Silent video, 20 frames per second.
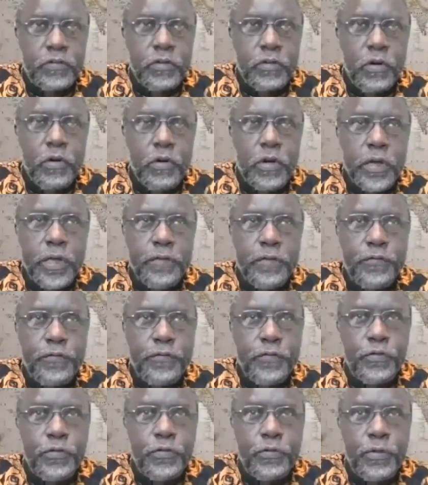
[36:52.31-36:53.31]
So if
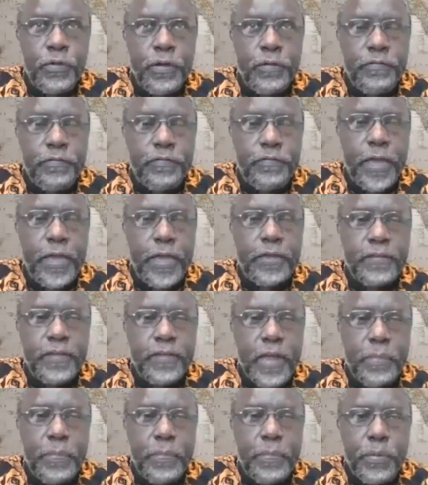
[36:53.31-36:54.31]
you do a
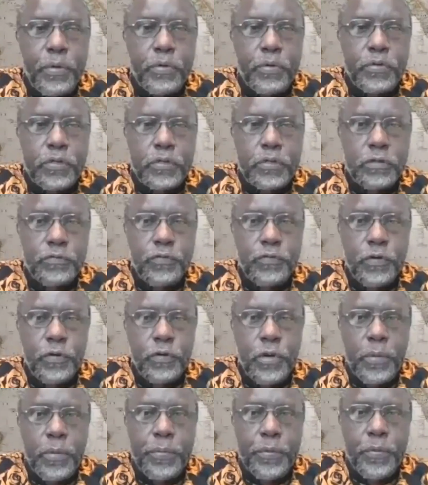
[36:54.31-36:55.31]
phased approach for
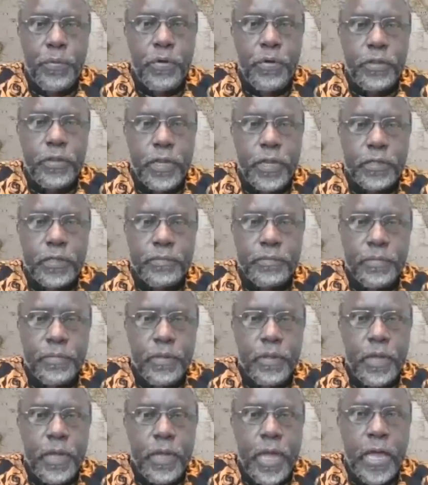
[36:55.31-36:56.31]
your project
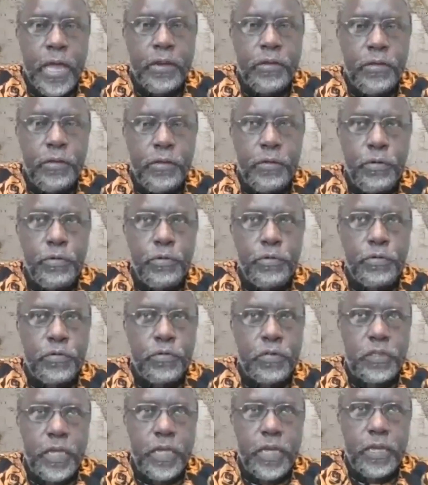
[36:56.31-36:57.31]
and you
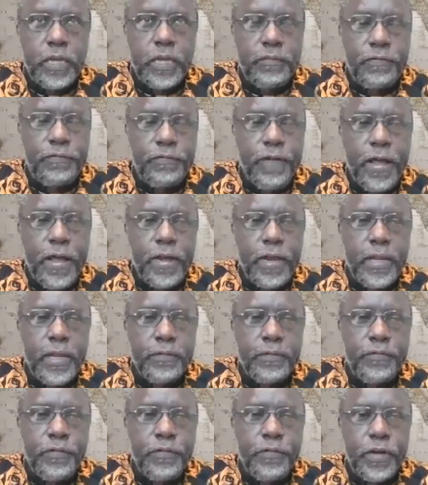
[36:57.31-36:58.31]
seek
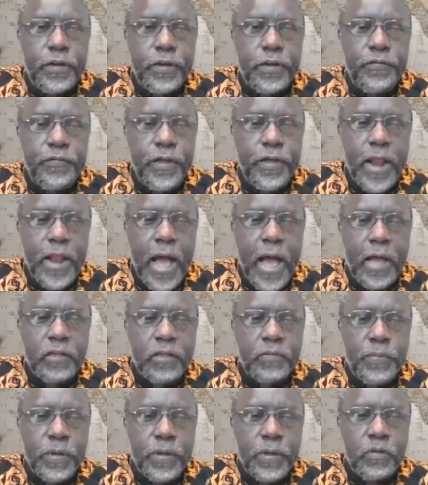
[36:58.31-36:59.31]
funding for different
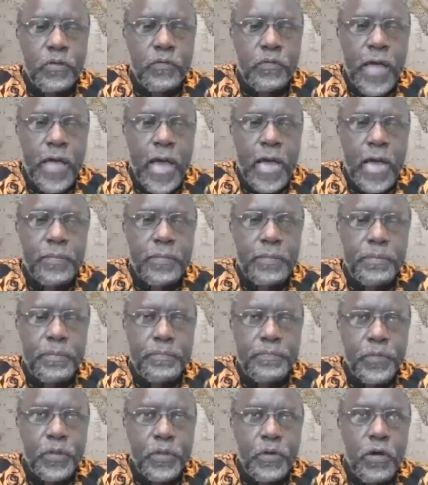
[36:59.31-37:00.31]
aspects of that,
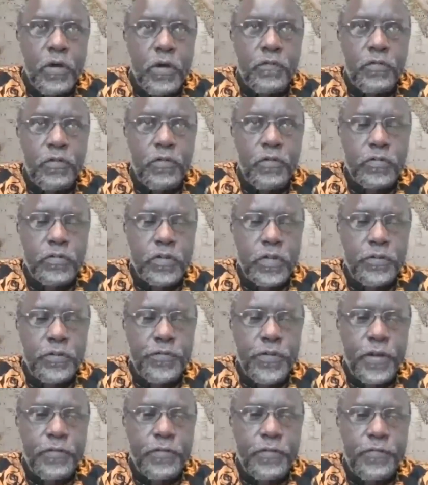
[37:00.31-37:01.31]
of those
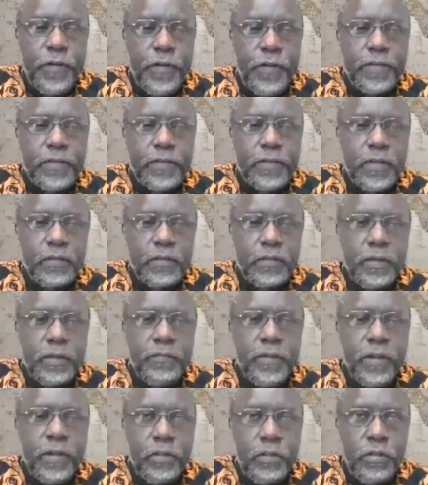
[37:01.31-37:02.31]
different phases,
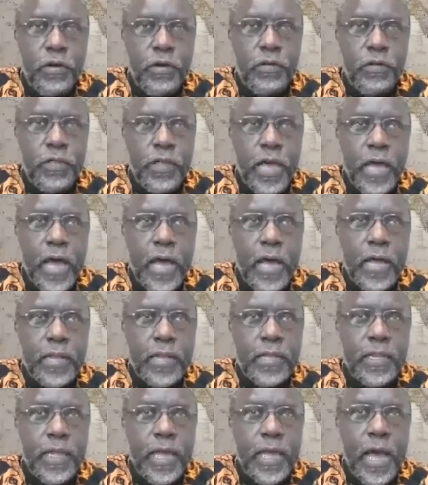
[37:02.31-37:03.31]
even though they
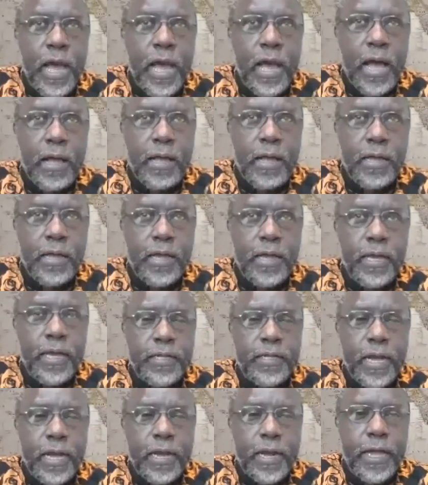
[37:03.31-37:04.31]
are
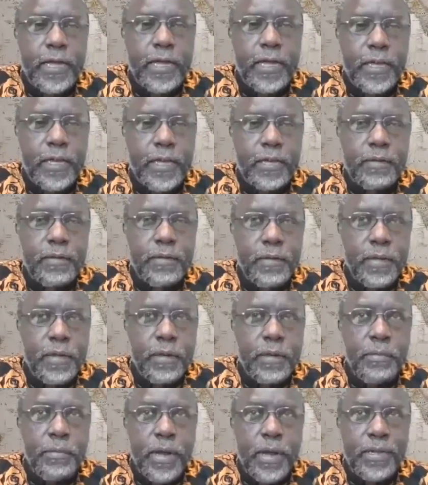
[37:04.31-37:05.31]
integrated,
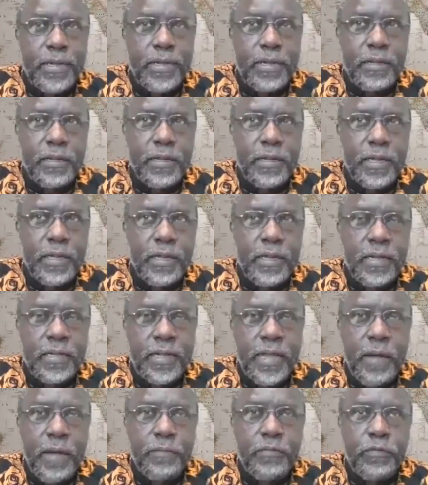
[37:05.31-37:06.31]
but
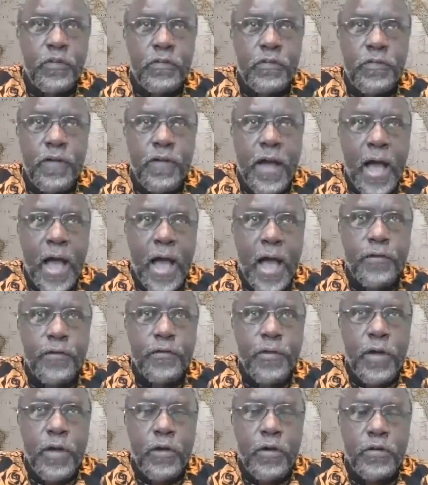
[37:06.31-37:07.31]
in terms of how
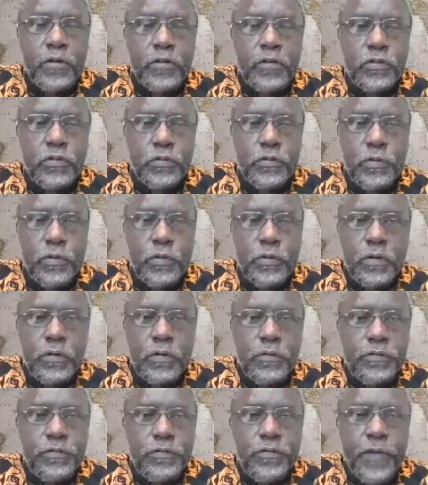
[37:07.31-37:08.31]
you are going to
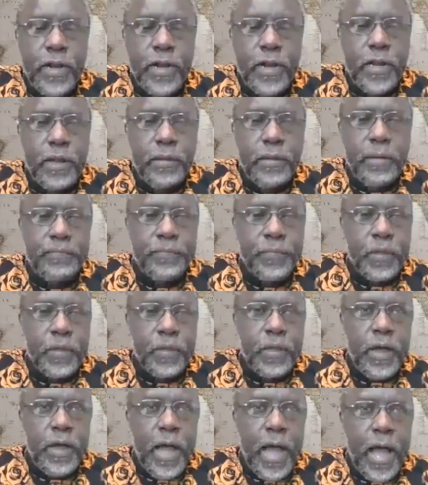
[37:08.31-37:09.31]
fund them,
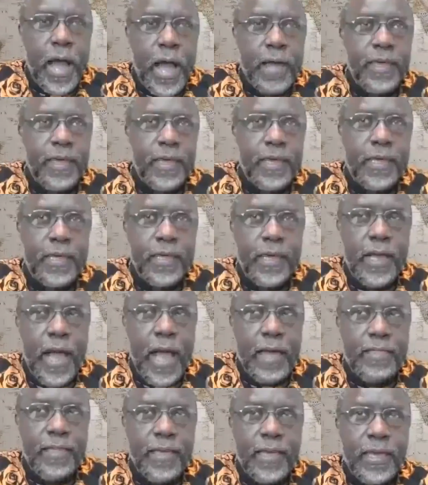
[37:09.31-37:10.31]
I think
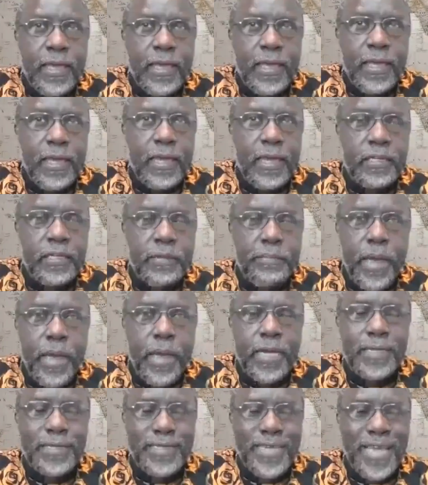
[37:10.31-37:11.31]
it
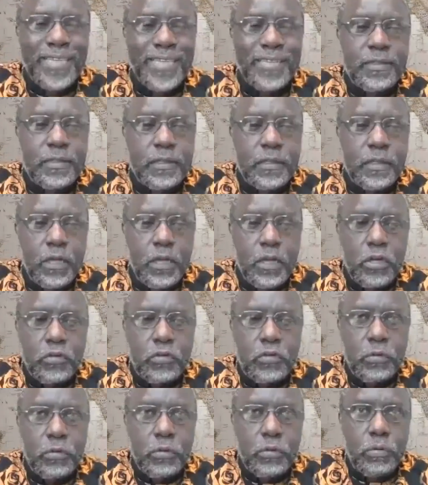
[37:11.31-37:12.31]
makes sense
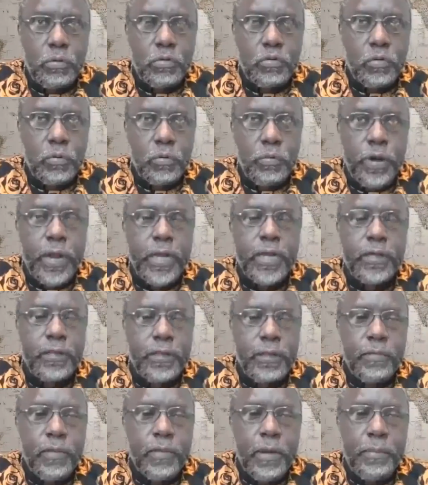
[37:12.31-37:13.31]
to
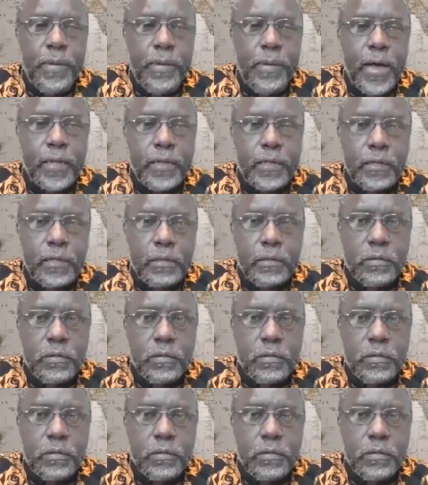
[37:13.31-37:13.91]
break them apart.